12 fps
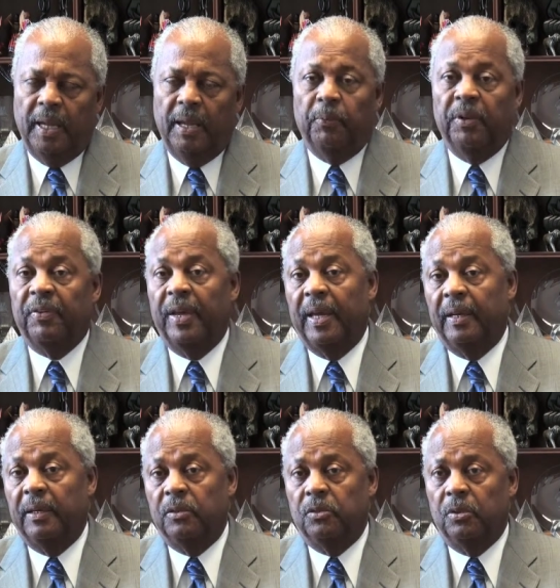And we've
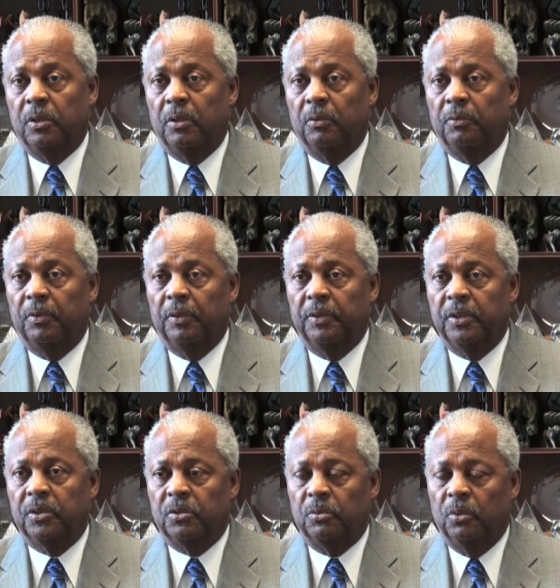had, as you know, very
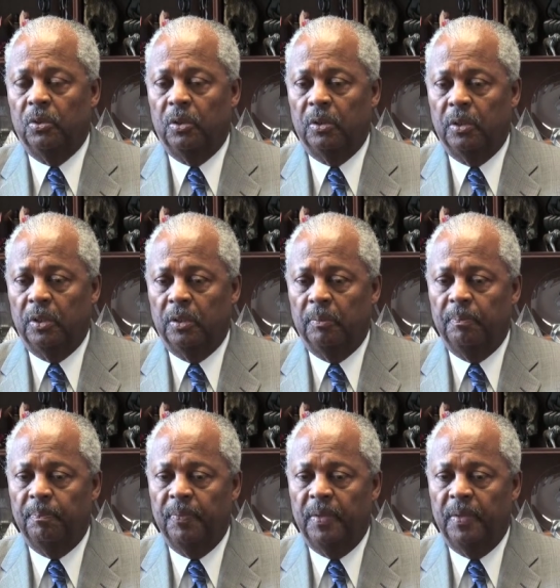strong um,